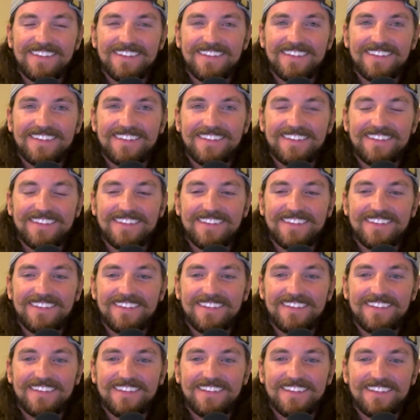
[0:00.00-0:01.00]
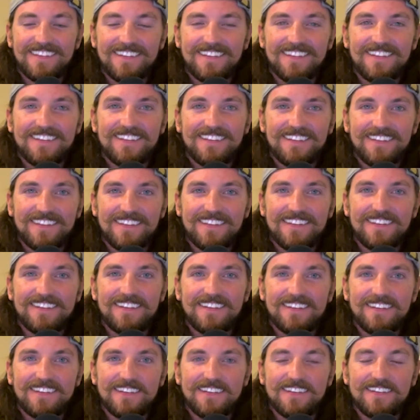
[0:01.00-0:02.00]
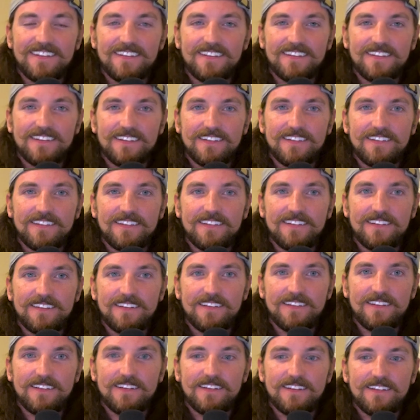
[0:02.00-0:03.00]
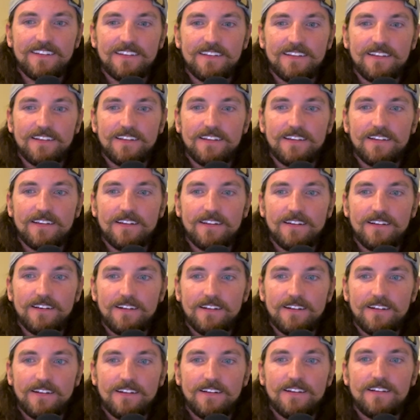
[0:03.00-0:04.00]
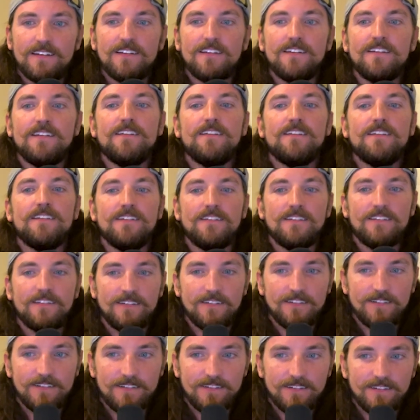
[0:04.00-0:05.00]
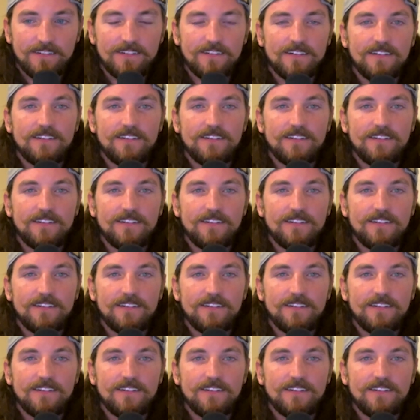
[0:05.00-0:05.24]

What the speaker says: The person shown says nothing.